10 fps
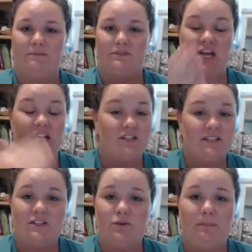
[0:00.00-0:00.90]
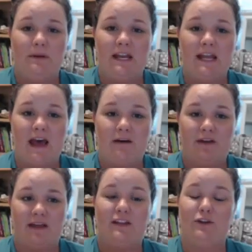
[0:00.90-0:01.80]
changes it to a PDF,
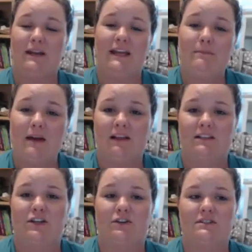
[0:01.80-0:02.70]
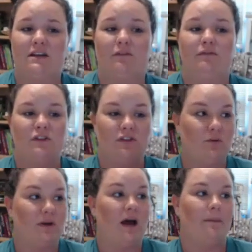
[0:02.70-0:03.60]
and then you can email it to yourself so that you
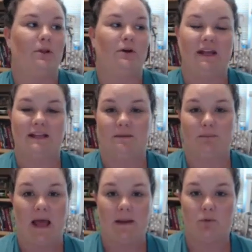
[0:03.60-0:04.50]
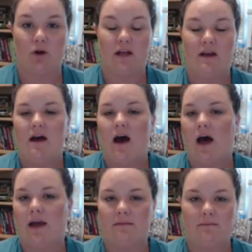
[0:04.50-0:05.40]
can upload it into Blackboard.
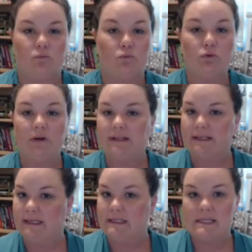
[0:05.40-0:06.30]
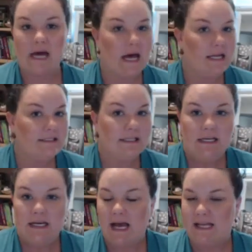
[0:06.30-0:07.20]
I am really not
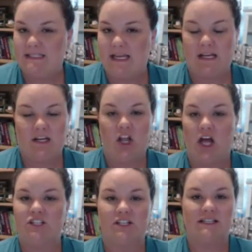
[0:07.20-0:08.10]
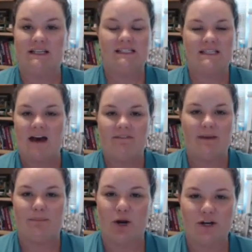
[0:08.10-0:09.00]
a technologically savvy
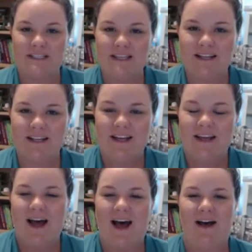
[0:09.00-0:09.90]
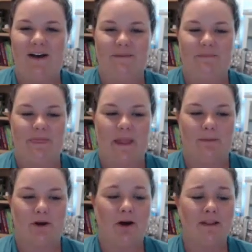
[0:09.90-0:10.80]
person,
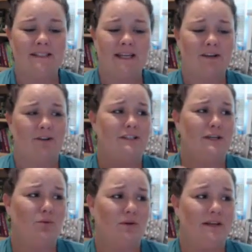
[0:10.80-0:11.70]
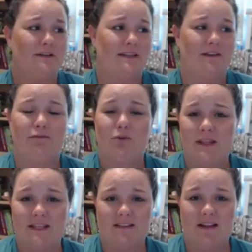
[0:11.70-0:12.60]
but all the technology we'll be using for
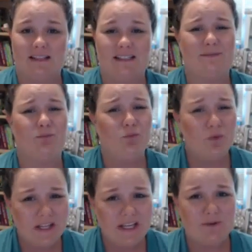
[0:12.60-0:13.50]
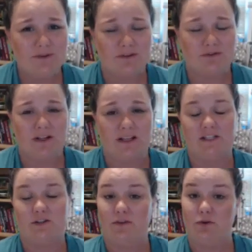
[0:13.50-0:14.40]
this class is really user-friendly.
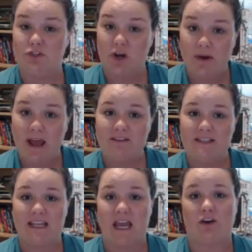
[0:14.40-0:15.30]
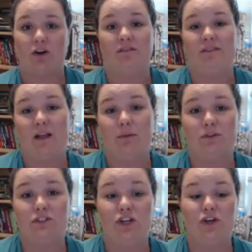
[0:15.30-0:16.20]
So if you don't have a scanner available
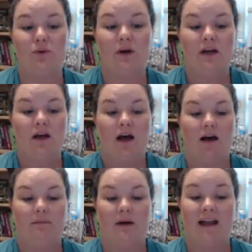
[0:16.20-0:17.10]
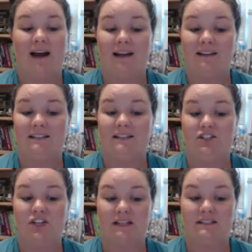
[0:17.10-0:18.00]
to you, I highly
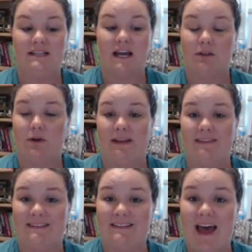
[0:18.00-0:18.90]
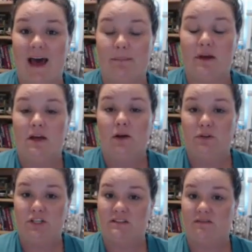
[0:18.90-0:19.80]
suggest downloading this app,
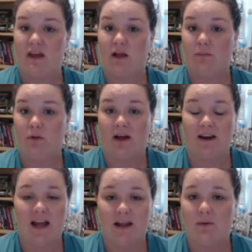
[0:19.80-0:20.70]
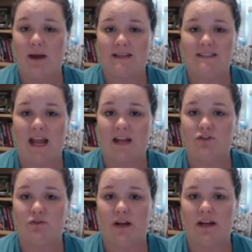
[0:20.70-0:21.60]
which is available on iOS,
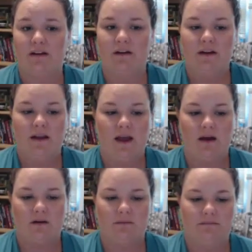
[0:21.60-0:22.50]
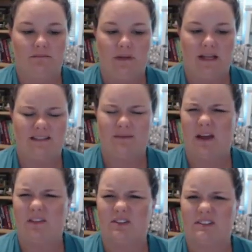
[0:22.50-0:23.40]
Android, and some
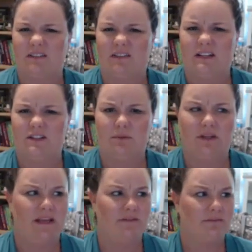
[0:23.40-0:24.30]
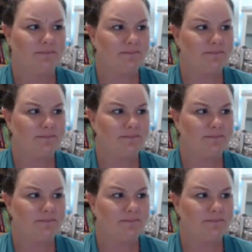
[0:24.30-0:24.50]
other stuff I do believe.